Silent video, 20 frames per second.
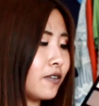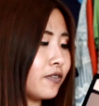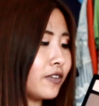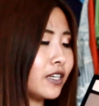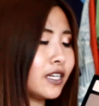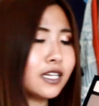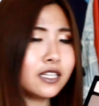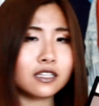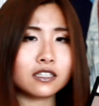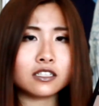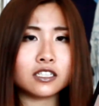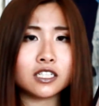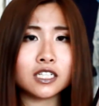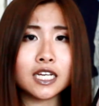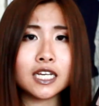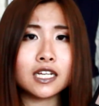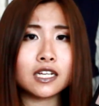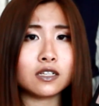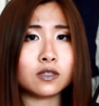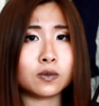feel like this
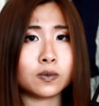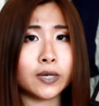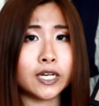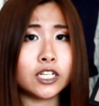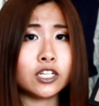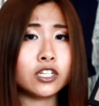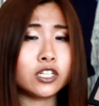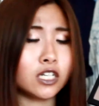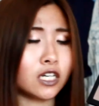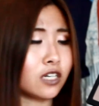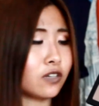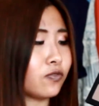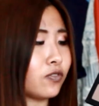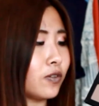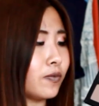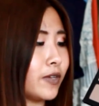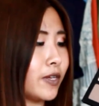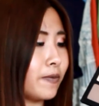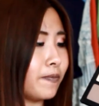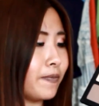shade is way too dark for
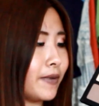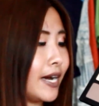me,